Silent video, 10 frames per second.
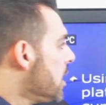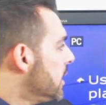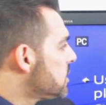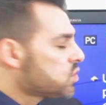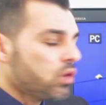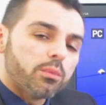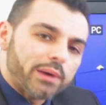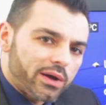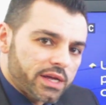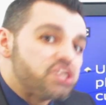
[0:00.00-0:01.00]
Let's talk
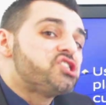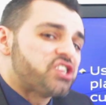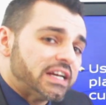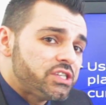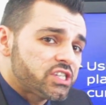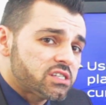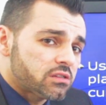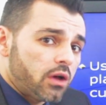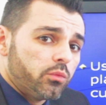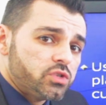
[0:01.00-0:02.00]
about
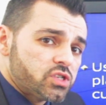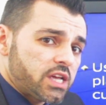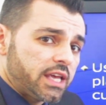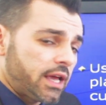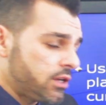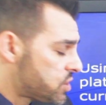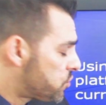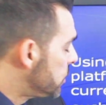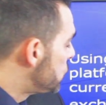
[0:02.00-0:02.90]
exchanges, and we'll just read